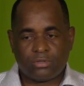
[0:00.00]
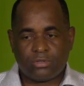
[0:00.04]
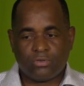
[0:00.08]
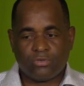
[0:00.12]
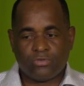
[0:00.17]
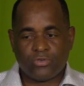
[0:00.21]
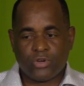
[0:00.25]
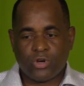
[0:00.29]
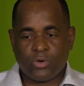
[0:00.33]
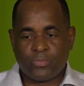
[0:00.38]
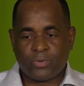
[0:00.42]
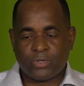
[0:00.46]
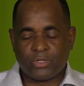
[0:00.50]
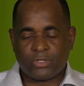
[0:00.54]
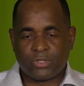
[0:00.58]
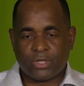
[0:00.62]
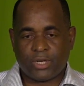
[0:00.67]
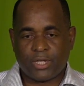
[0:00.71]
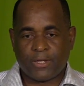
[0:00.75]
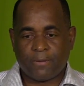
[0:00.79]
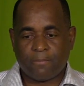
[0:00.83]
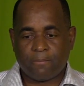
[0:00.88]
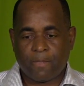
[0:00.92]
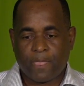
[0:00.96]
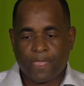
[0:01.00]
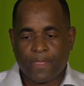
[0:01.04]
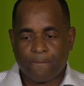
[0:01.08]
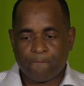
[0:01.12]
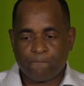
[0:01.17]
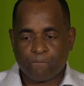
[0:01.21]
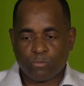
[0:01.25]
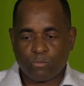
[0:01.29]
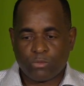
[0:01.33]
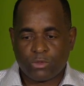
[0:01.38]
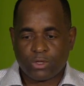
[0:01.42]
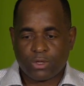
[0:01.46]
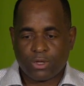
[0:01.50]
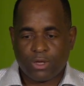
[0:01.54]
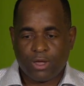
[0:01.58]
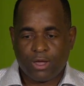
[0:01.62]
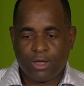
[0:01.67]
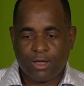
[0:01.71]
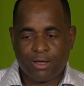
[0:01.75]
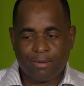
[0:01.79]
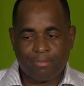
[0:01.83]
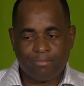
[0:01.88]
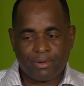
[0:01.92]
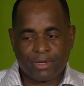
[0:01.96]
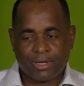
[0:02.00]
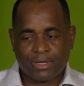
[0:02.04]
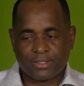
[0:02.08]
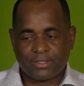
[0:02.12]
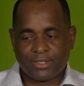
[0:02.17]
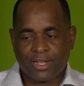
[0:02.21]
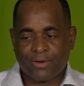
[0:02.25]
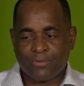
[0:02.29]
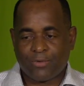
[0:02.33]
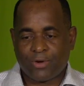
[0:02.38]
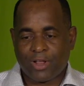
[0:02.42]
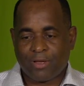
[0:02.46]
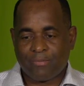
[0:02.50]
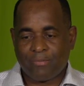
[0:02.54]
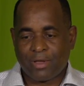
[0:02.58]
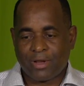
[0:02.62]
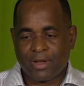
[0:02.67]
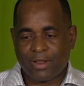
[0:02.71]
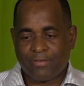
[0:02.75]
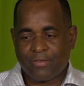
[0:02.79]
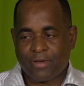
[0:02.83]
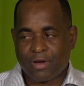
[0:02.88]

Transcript: reopen today, because that would have been a